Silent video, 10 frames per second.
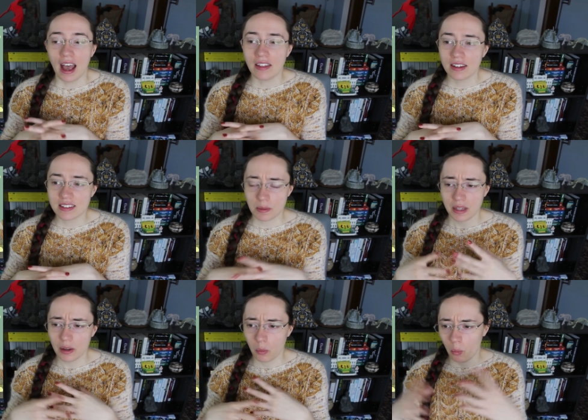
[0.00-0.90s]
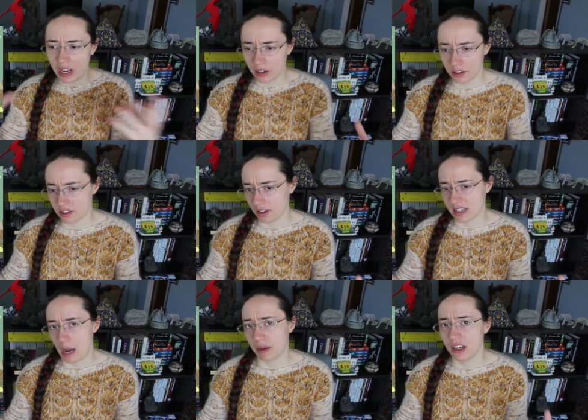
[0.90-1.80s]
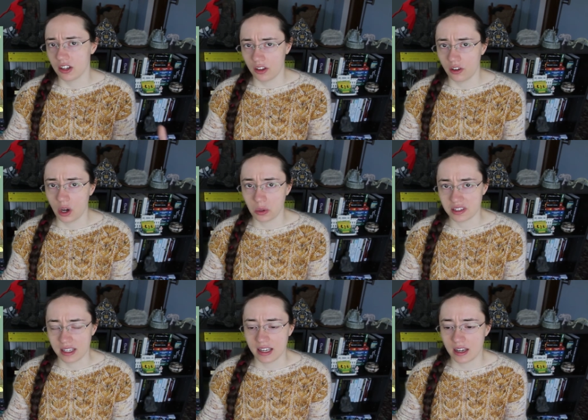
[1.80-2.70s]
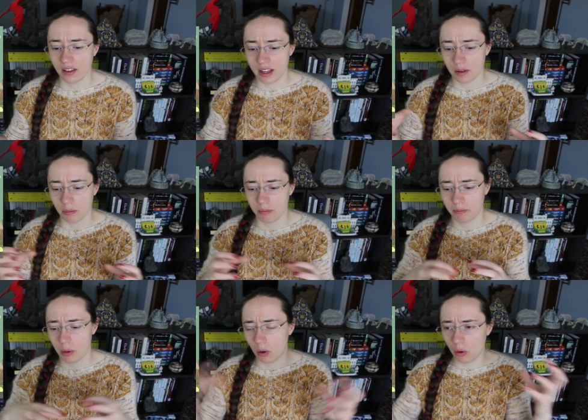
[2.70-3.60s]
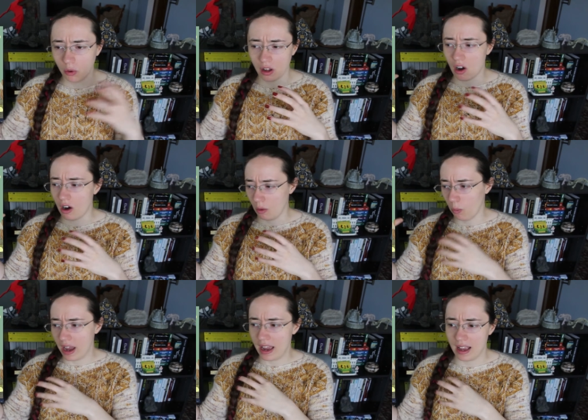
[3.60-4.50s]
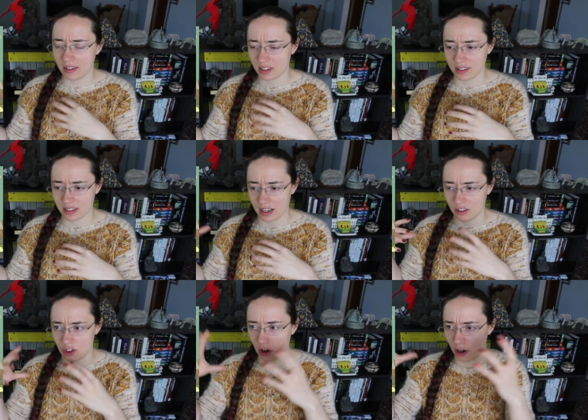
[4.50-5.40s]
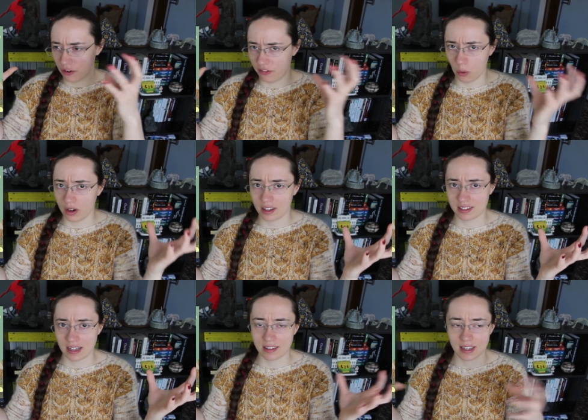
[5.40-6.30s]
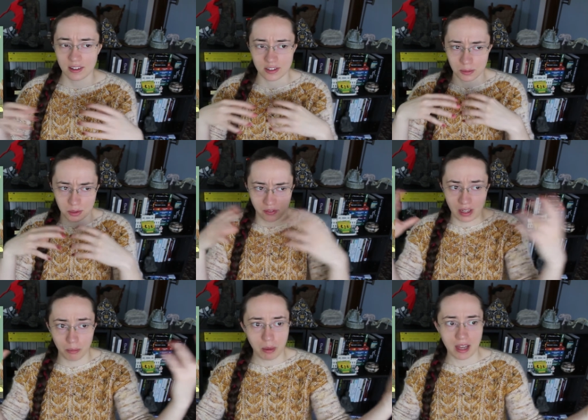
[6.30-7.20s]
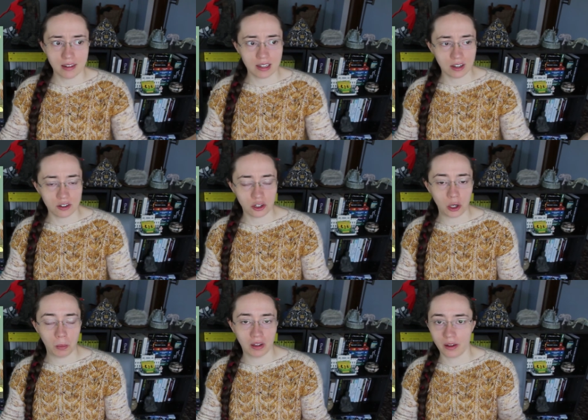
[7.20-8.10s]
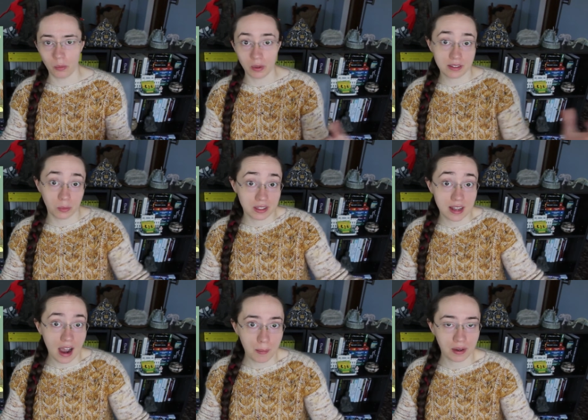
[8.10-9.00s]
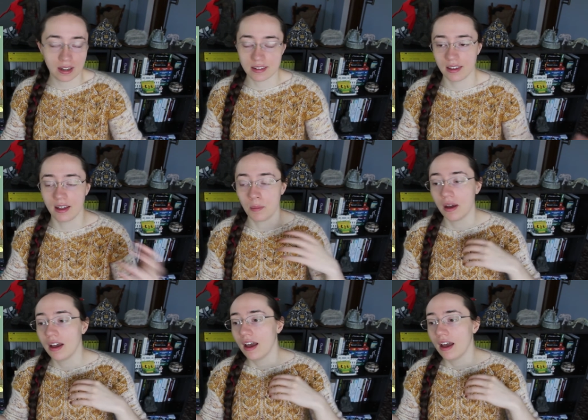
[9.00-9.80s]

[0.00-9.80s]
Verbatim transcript: and then something weird starts happening to the ghosts. They get like pulled away into this like dark forest thing. It's like there's some sort of impending doom and like what what's happening to them.